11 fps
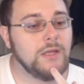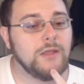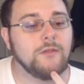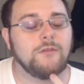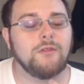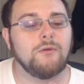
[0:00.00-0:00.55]

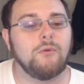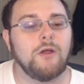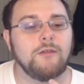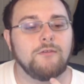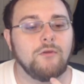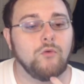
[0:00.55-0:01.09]
Because
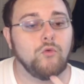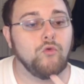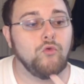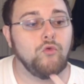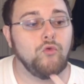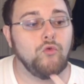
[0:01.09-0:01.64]
otherwise...
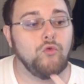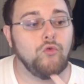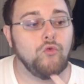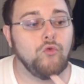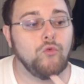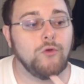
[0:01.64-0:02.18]

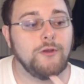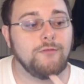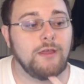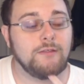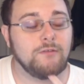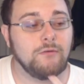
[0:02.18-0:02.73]
Ooh, what if
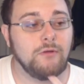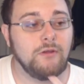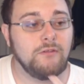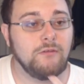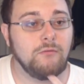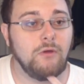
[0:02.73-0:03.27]
that's the
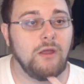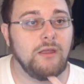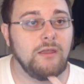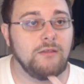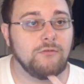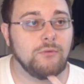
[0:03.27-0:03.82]
reason why
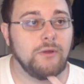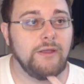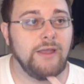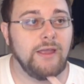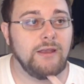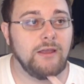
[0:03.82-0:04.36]
he's
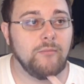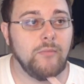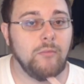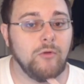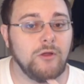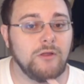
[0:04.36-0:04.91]
regaining
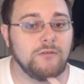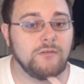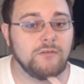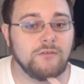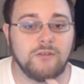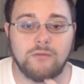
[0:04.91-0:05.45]
memories
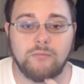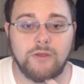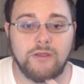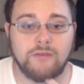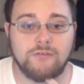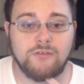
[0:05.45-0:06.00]
and shit?
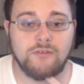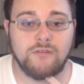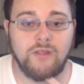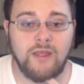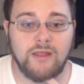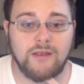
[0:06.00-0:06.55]
Because she's
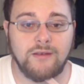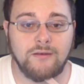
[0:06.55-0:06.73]
dead.